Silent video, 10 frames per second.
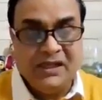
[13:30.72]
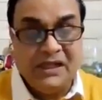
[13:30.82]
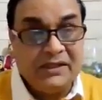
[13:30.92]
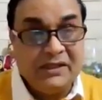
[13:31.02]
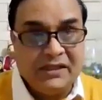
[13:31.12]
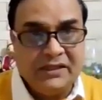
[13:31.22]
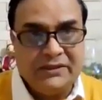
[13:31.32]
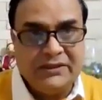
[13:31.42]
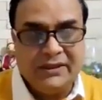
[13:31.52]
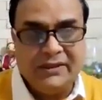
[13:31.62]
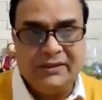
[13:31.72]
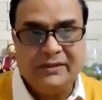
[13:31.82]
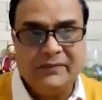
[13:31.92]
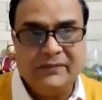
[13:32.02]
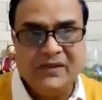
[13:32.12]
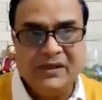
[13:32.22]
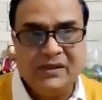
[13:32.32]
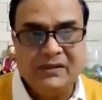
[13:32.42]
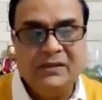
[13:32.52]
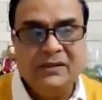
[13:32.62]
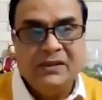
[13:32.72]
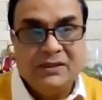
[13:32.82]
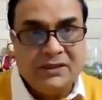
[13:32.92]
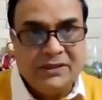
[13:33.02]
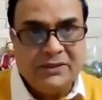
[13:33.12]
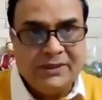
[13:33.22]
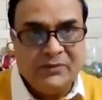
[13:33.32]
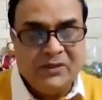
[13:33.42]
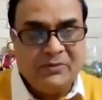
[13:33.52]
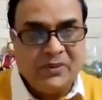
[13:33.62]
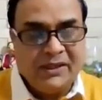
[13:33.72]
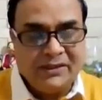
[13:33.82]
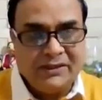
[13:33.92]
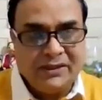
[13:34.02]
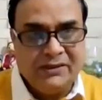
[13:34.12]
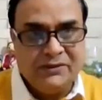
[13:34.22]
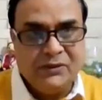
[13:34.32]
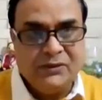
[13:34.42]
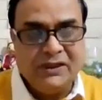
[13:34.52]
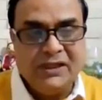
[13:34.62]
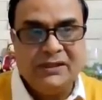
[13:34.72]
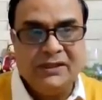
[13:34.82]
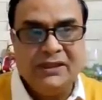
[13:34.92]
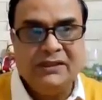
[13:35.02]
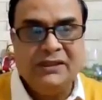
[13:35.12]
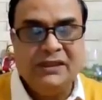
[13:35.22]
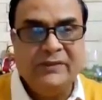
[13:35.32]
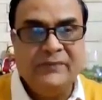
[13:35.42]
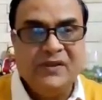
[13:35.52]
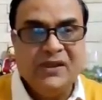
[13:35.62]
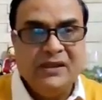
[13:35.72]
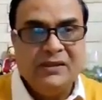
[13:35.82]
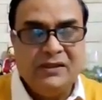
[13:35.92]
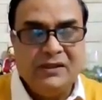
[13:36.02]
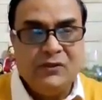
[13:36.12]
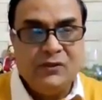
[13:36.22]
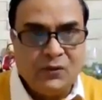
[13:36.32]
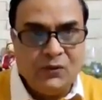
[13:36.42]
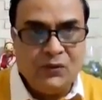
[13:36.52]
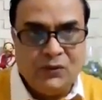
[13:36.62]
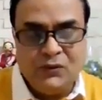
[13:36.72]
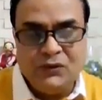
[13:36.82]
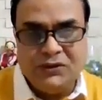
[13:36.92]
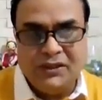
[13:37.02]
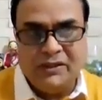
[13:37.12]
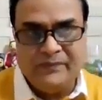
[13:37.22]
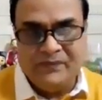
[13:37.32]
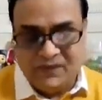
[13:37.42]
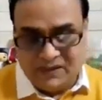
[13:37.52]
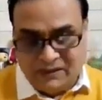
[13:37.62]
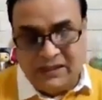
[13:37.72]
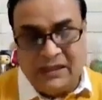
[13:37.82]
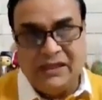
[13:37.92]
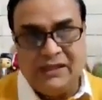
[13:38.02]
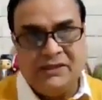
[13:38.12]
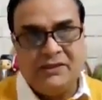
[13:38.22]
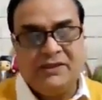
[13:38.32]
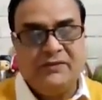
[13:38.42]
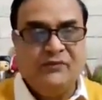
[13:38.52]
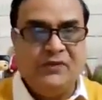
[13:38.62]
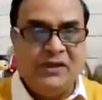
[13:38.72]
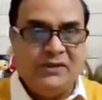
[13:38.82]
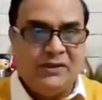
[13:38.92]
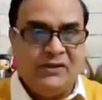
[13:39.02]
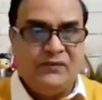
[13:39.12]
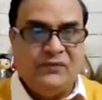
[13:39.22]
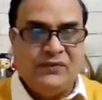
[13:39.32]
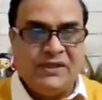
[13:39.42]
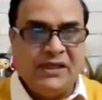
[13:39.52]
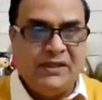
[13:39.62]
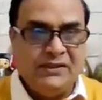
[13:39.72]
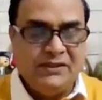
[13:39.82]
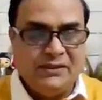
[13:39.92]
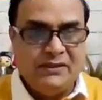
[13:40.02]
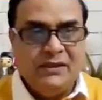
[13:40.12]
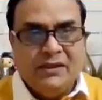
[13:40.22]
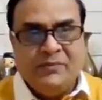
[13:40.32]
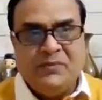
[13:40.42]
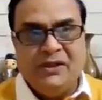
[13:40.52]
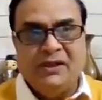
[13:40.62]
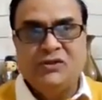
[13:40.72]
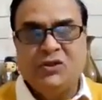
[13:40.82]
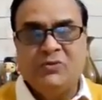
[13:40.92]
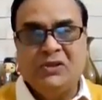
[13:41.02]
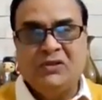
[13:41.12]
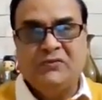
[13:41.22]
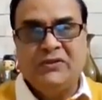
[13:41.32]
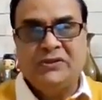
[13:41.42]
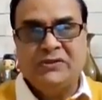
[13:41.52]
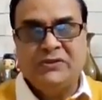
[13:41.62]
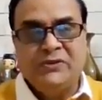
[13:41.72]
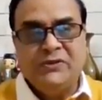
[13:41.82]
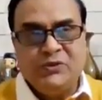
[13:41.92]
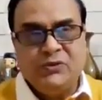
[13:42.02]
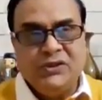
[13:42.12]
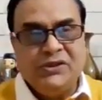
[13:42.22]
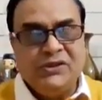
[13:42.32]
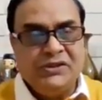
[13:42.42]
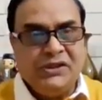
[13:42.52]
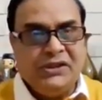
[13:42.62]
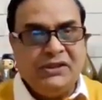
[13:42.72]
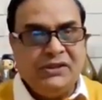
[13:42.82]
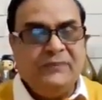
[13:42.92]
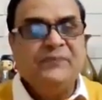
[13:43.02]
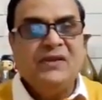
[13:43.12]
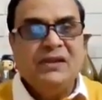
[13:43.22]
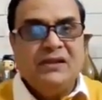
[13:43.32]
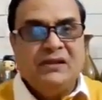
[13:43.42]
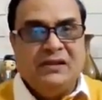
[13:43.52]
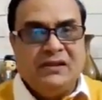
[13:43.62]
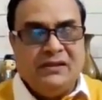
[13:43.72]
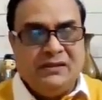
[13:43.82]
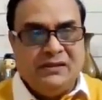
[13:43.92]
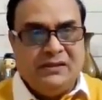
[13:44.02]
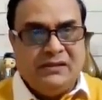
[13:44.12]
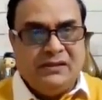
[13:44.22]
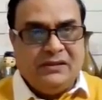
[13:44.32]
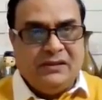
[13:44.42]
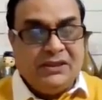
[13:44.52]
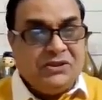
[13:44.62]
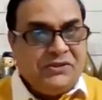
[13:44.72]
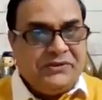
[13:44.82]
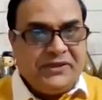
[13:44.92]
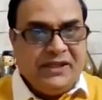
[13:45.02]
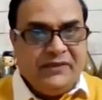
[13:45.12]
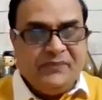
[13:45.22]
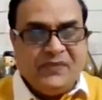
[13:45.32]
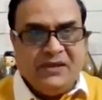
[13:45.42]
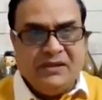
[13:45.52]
agriculture uh, system in Pakistan, so that the huge land fields of sands may also be converted into the green, uh, lush green